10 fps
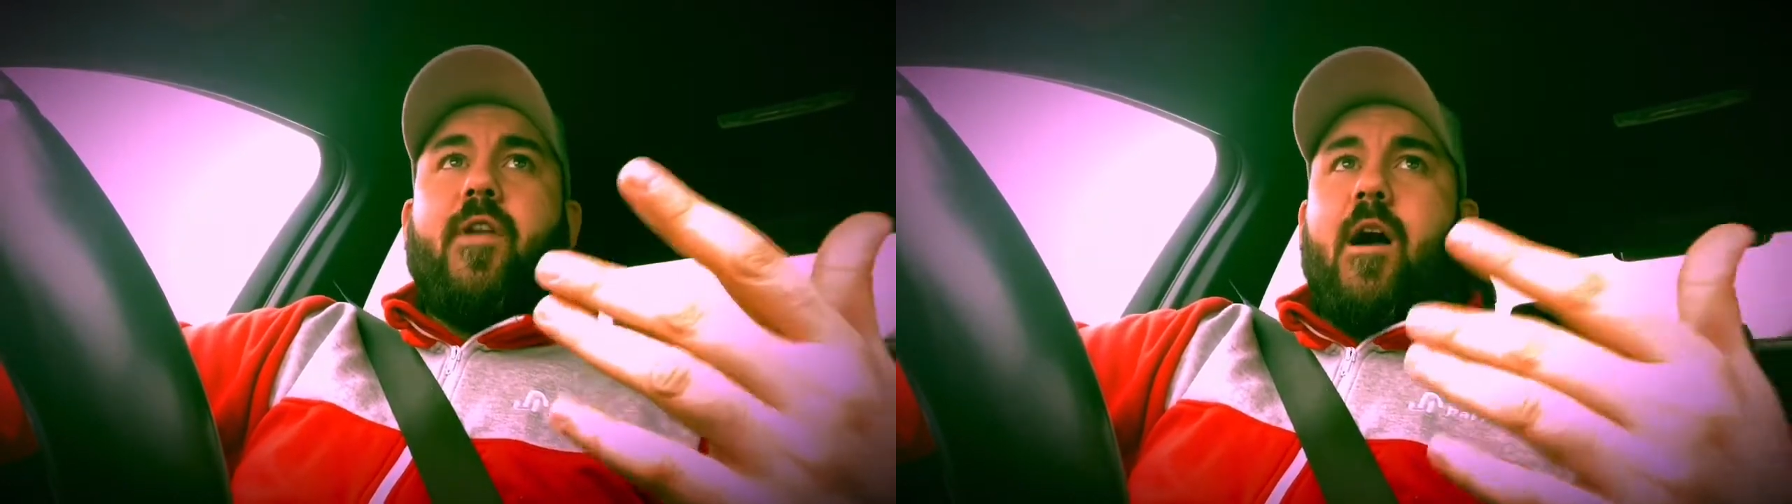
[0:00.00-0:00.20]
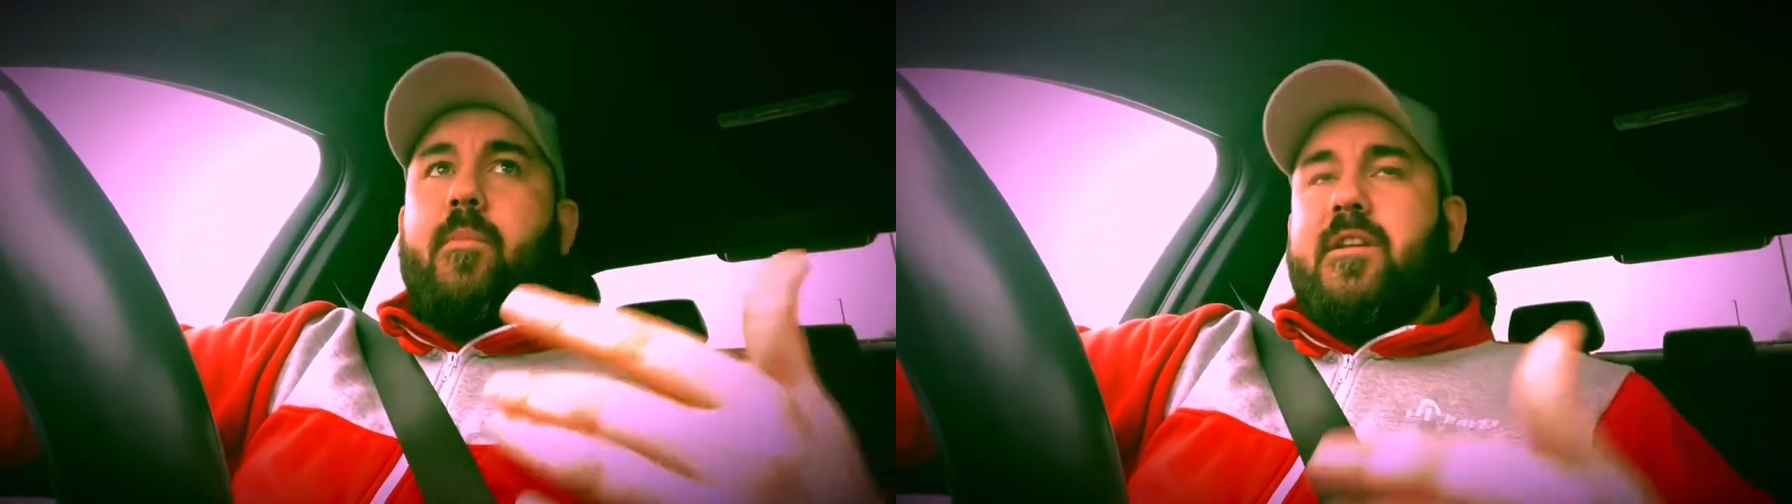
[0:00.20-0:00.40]

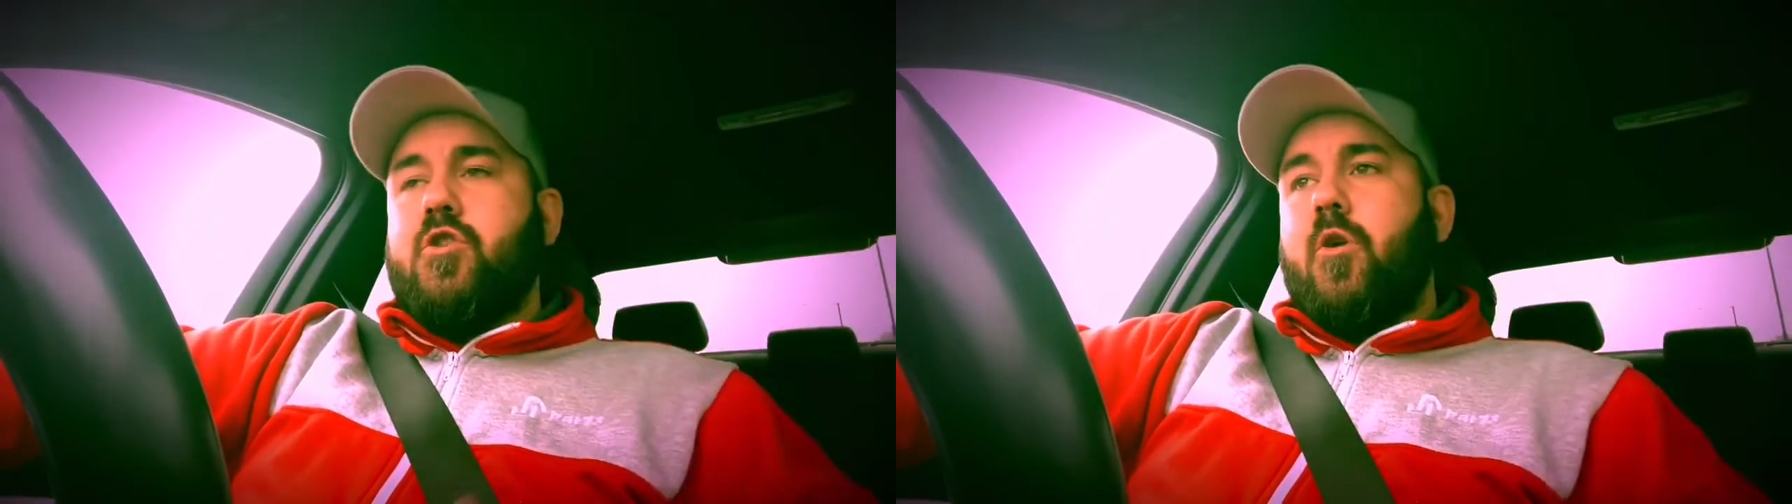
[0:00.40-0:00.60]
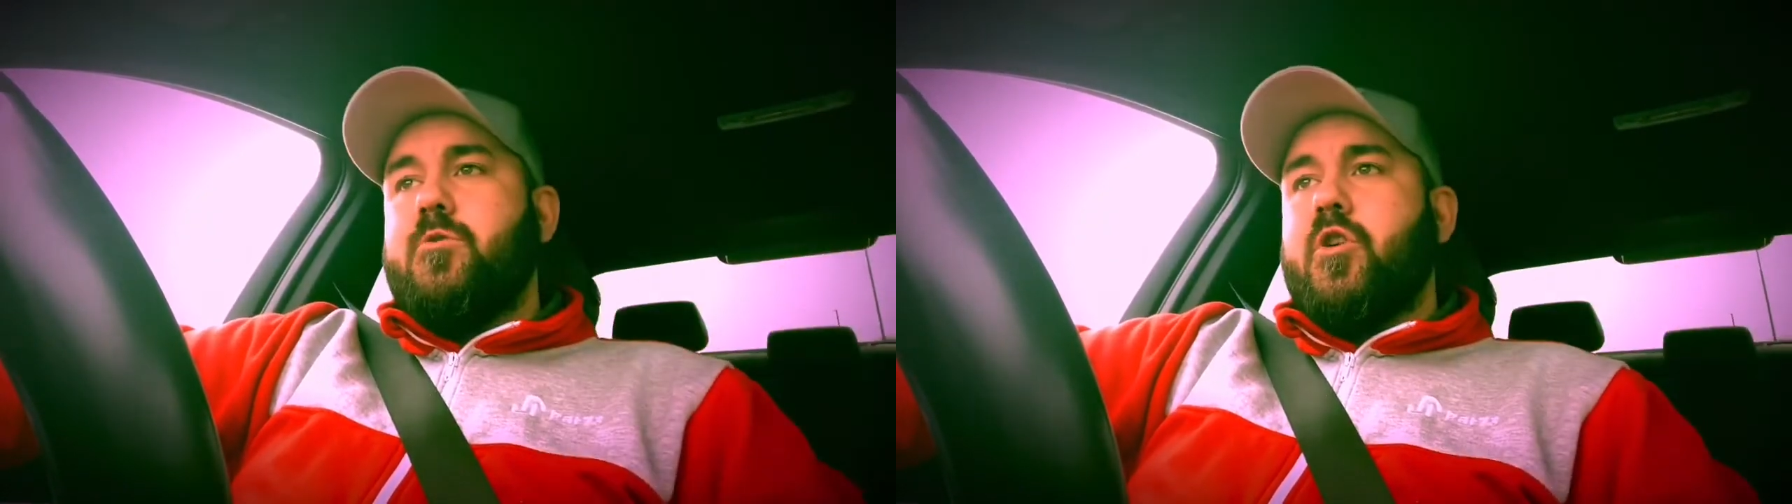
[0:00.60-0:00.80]
on how many
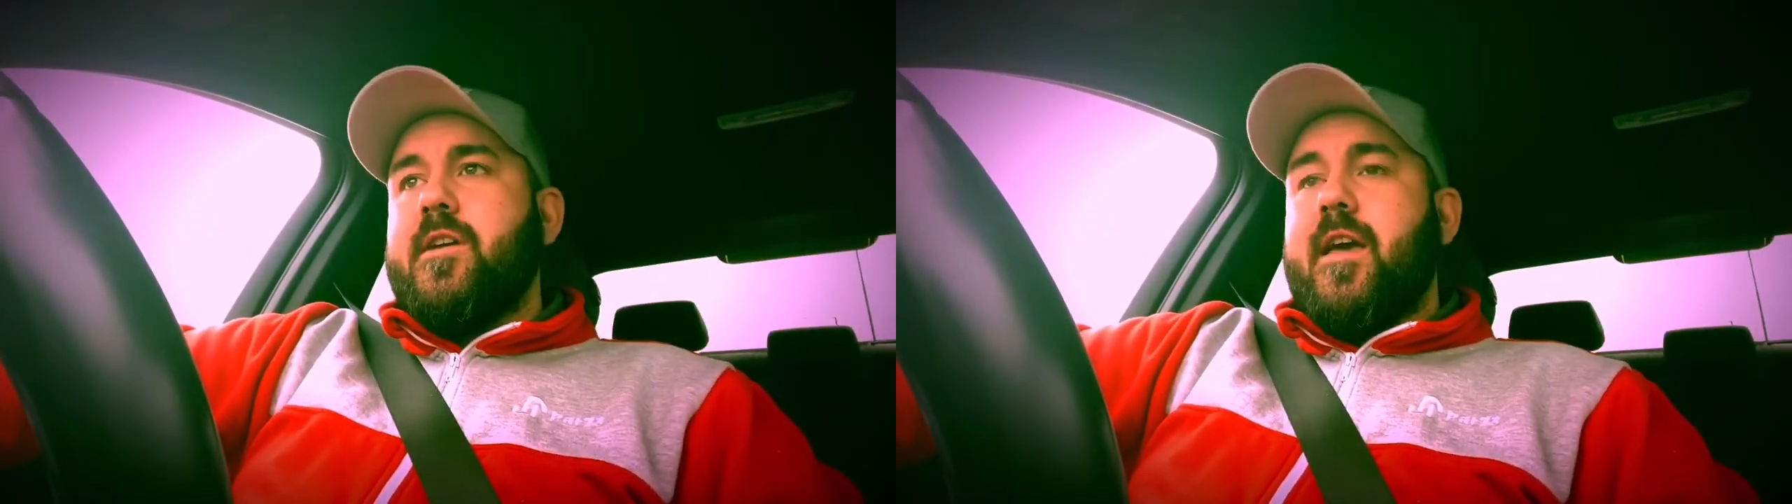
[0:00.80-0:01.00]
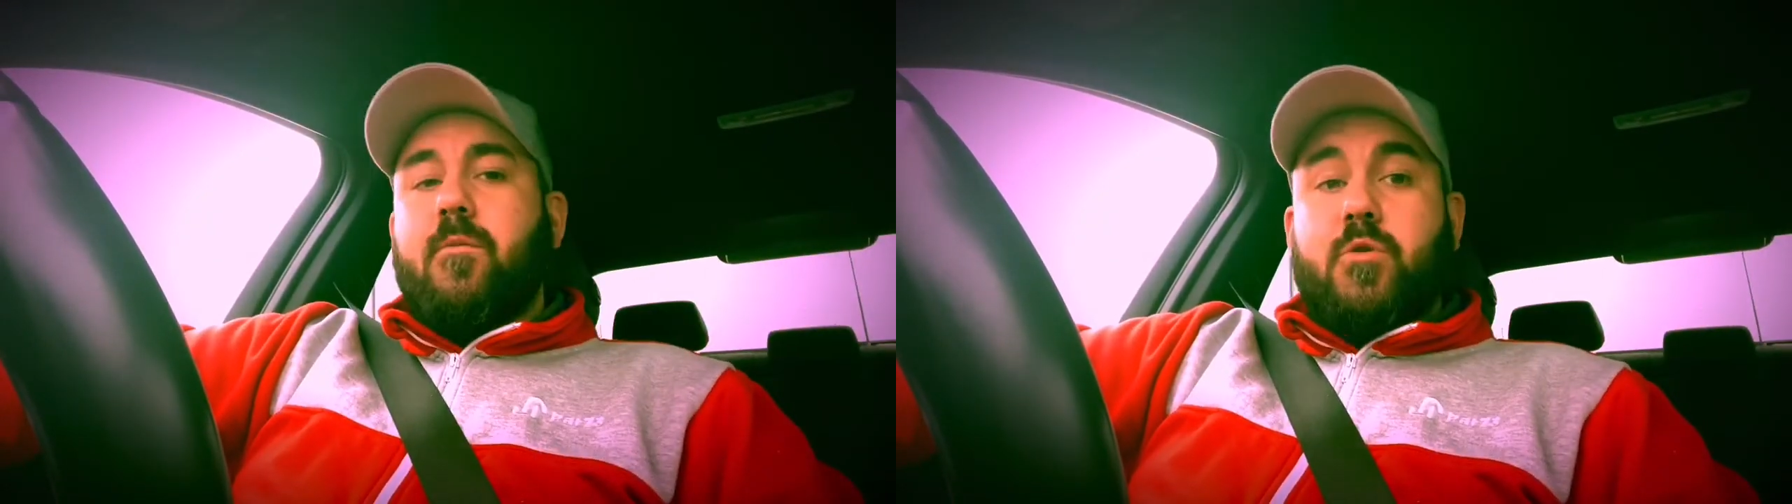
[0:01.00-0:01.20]
times you
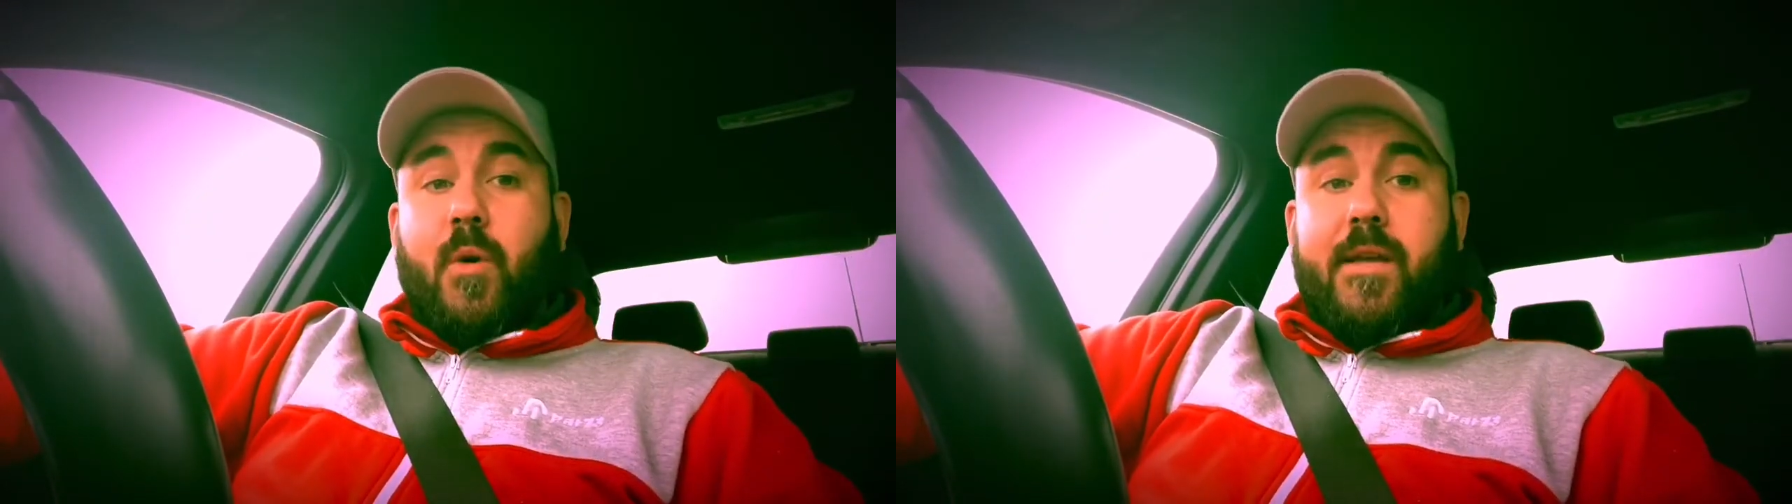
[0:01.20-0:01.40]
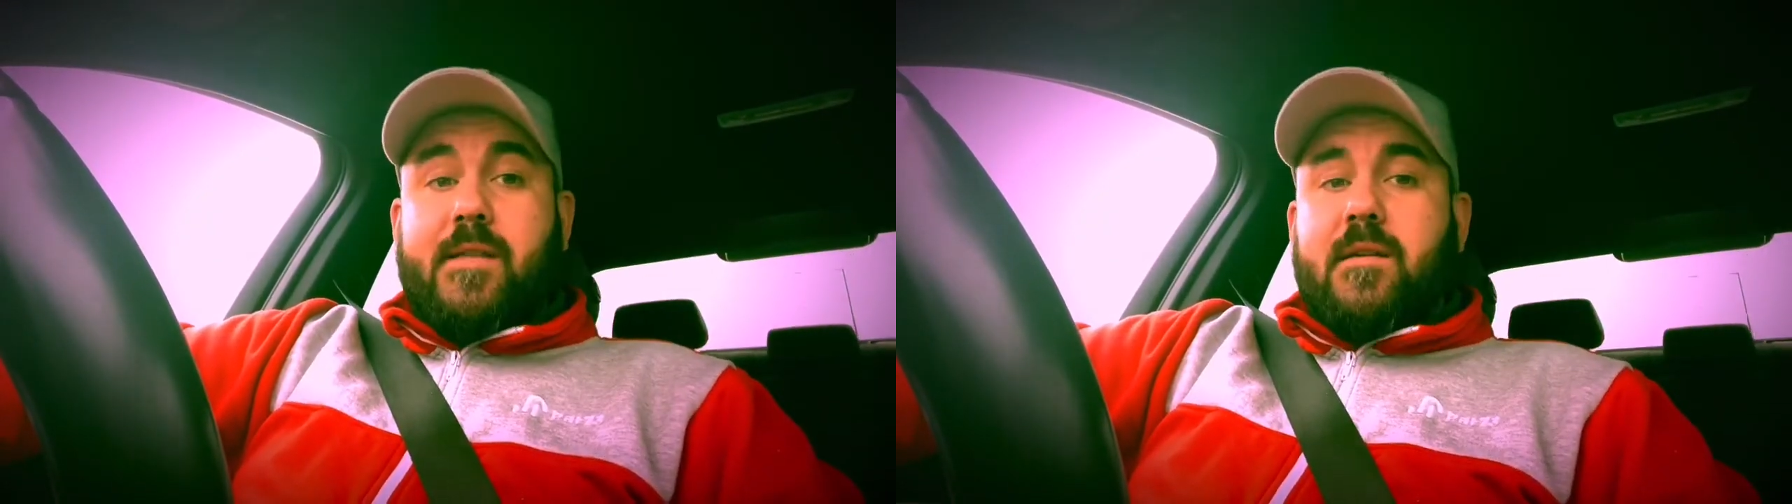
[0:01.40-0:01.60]
can get them
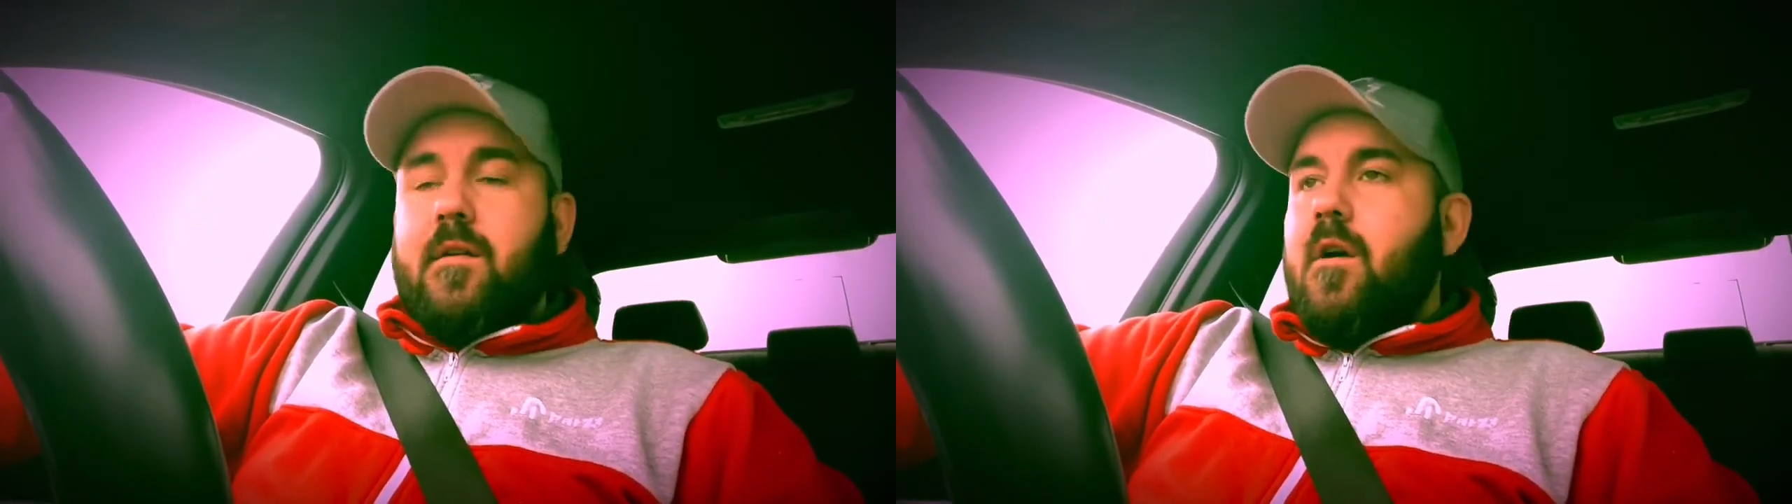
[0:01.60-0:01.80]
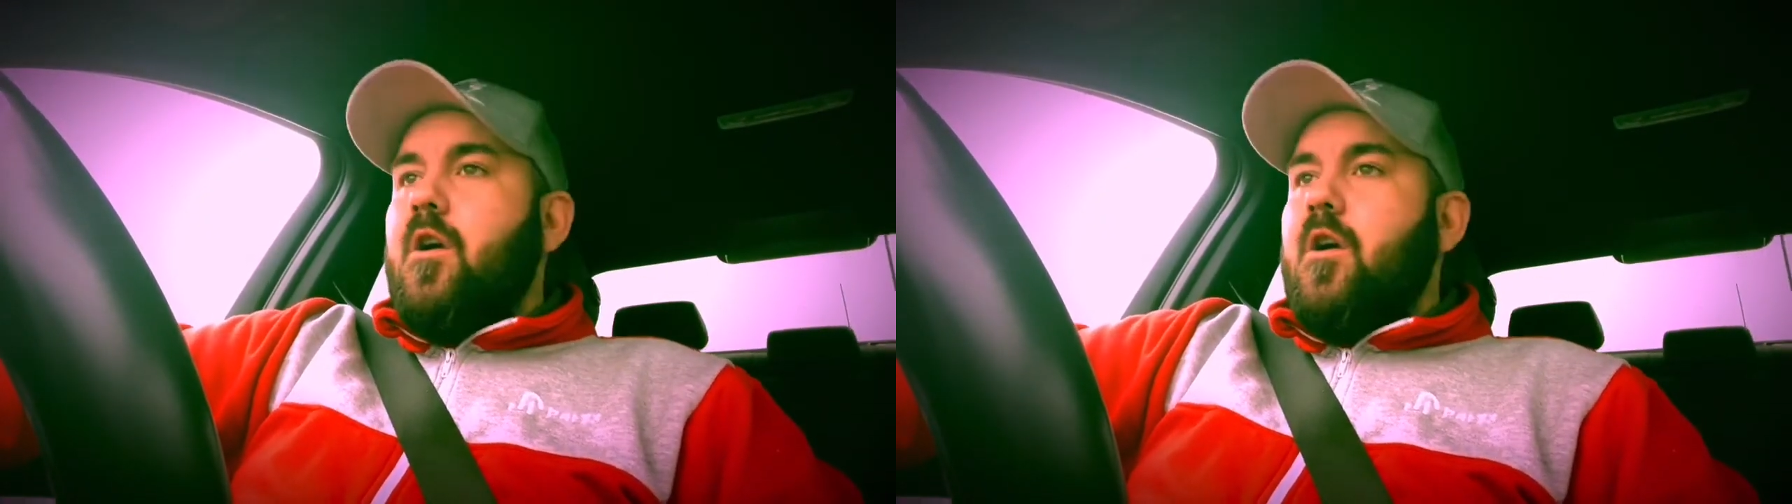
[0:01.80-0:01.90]
tweaked,